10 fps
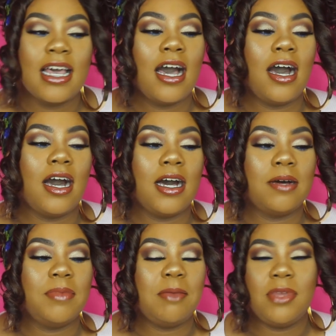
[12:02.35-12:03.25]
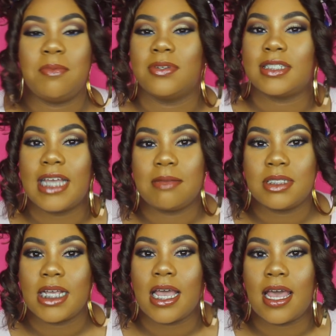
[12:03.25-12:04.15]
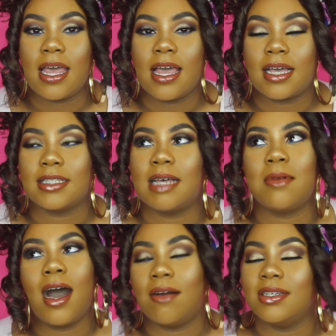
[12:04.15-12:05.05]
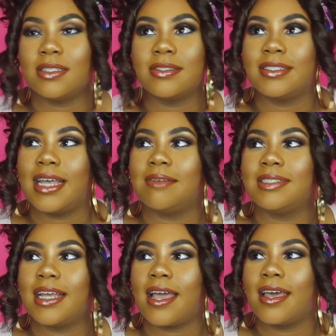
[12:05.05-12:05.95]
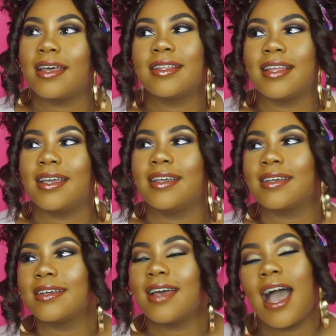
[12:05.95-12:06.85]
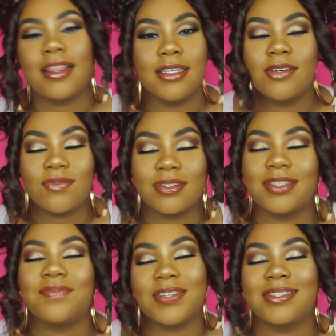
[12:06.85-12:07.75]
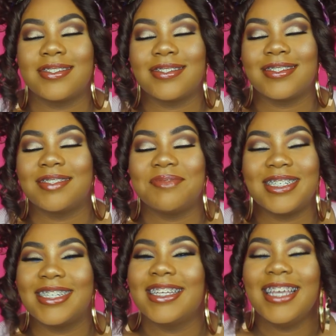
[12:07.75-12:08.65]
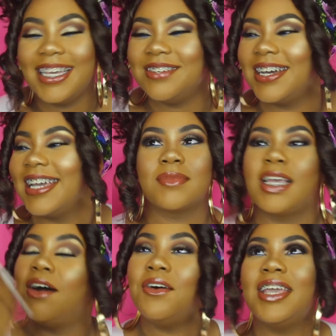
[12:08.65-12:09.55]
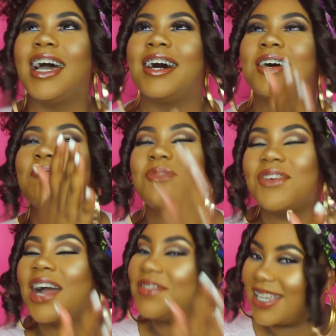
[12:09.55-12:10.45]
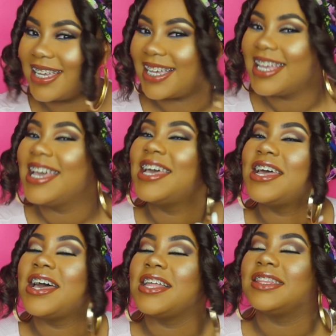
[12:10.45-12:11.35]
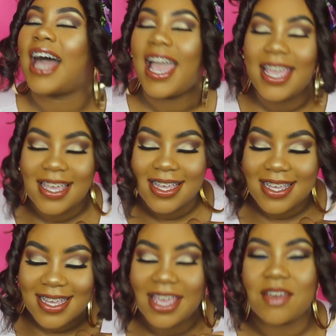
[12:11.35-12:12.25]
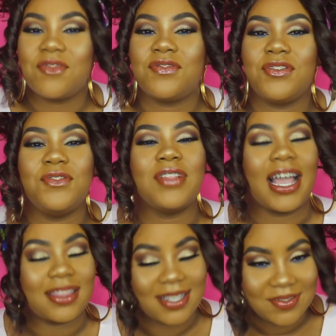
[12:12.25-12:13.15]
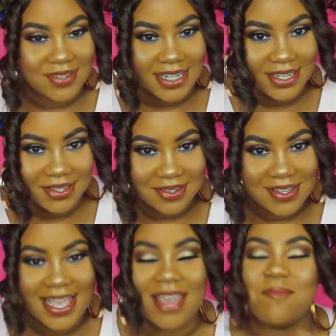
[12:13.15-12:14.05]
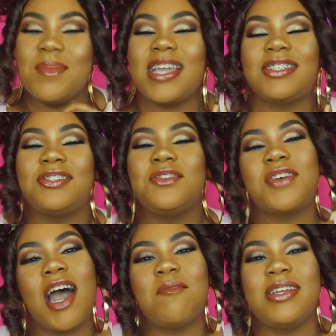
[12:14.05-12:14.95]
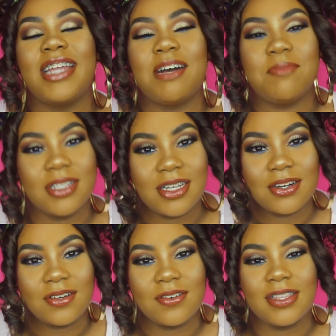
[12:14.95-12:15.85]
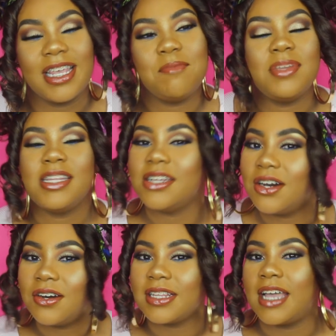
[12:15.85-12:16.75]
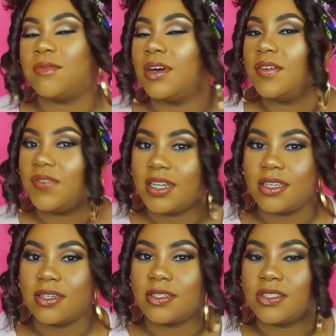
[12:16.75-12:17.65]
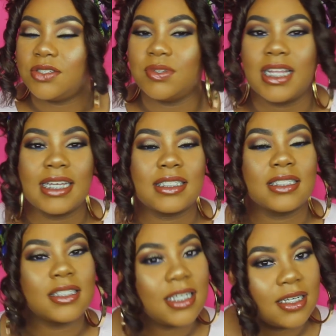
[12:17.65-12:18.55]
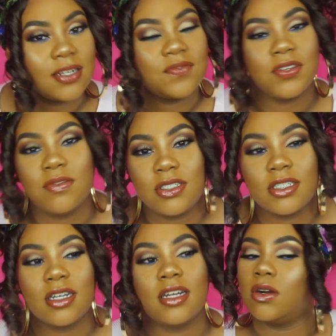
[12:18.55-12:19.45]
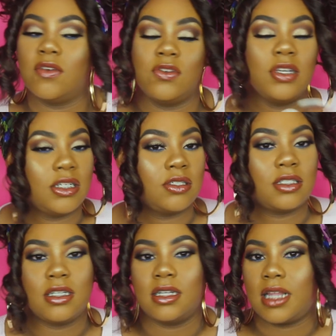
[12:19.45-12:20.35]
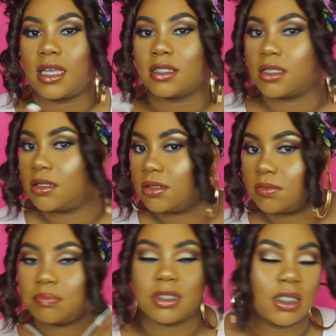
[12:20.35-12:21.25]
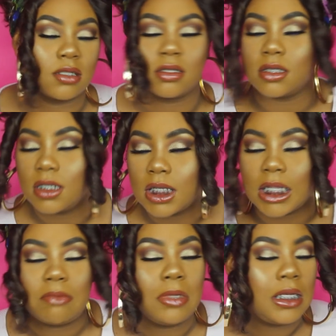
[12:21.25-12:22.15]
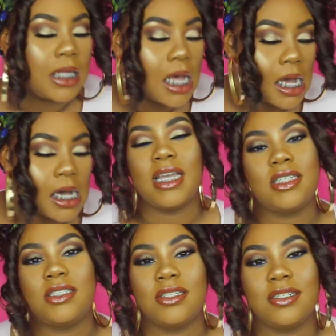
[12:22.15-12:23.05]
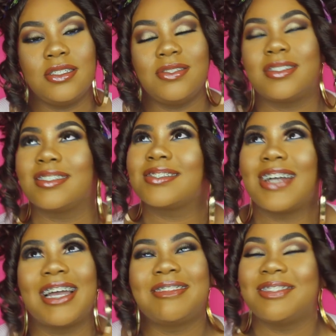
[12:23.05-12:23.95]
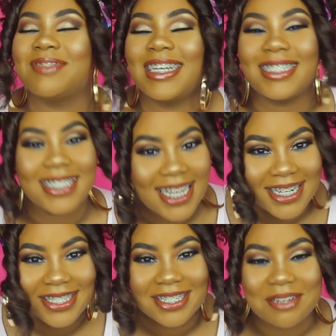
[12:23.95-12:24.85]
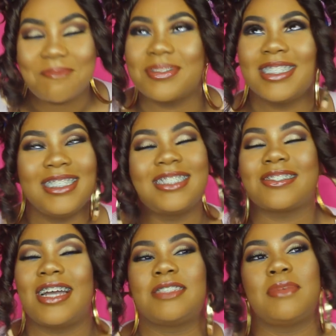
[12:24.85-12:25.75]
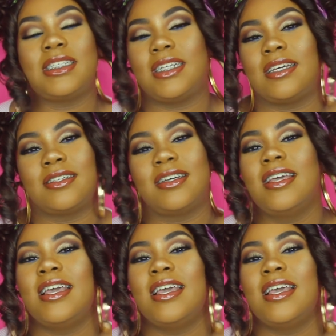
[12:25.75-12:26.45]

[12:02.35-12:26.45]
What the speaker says: Hit me up on Snapchat, because I'm always on Snapchat. Like, I live for the filters. But anyway, oh yeah, before I forget, like if you like this video, and make sure you comment down below. Let me know like what videos you would like to see in the future, or if you're interested in like a certain particular look, let me know. Make sure you subscribe to my channel. Please subscribe to my channel,